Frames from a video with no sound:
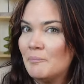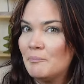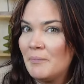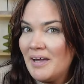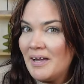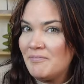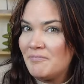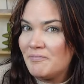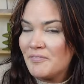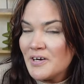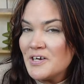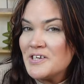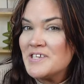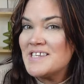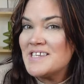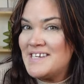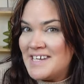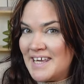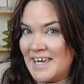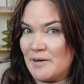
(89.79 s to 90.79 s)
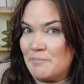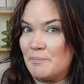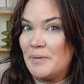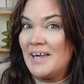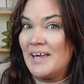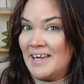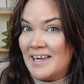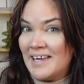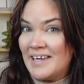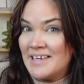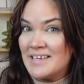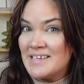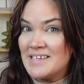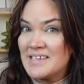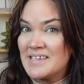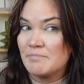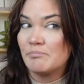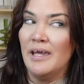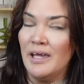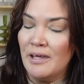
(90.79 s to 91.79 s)
My first tip
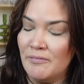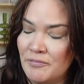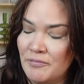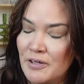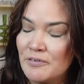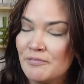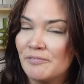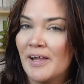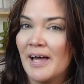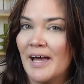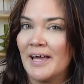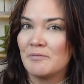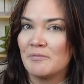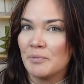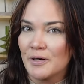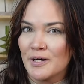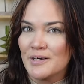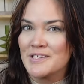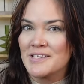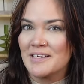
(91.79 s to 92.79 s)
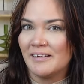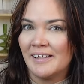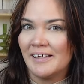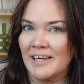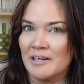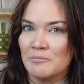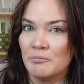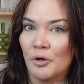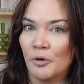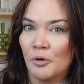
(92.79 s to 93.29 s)
is if you're flying personal item